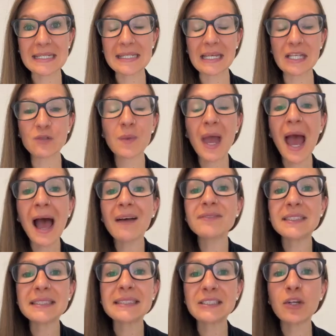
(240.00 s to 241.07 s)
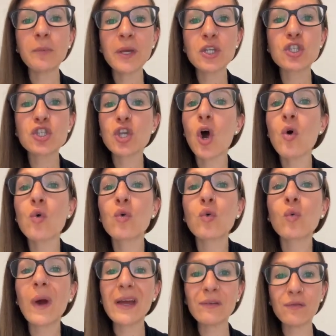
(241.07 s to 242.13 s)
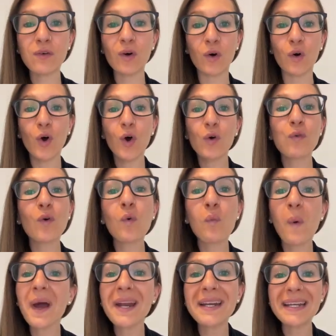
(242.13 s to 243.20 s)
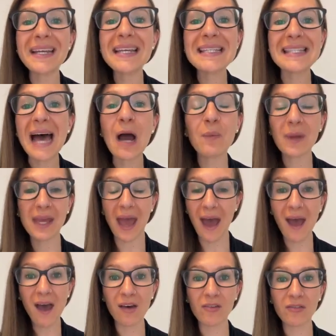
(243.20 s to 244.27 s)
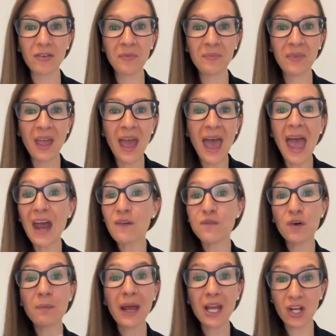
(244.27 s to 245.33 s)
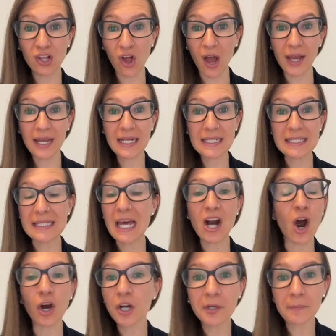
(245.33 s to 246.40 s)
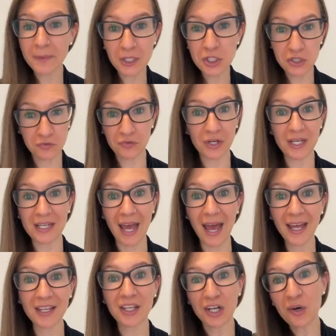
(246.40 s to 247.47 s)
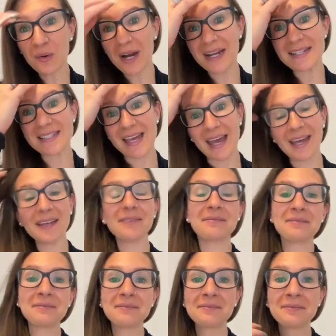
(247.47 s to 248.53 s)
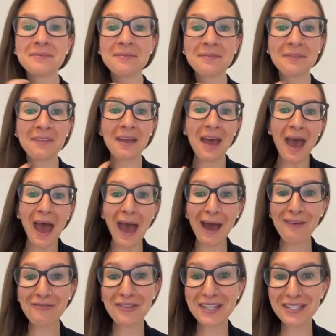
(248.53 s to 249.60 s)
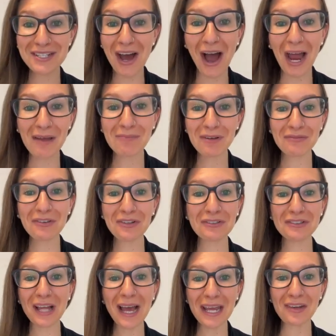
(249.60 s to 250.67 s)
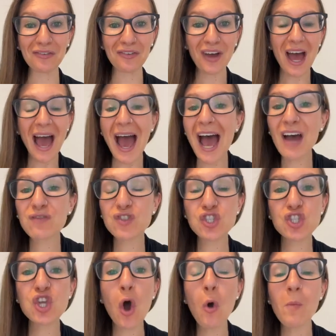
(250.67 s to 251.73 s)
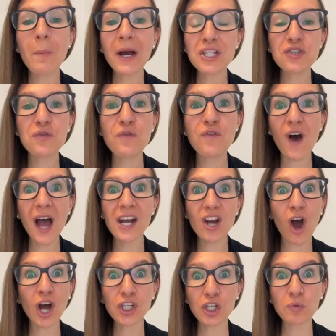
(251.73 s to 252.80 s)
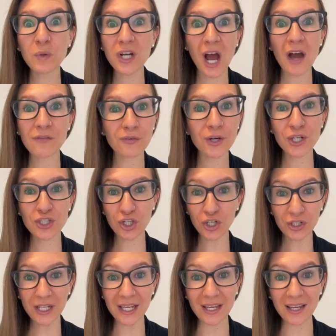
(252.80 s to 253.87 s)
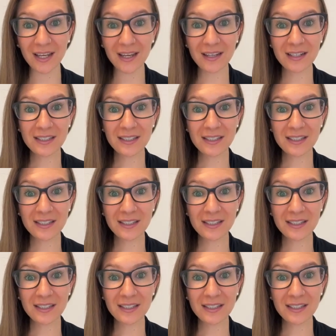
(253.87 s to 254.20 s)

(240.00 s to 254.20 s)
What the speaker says: these things. We have to still be so grateful for what it is that we have. And for my clients that aren't binge free yet, you know what I say? Have the time of your life. Have so much fun on your recovery journey.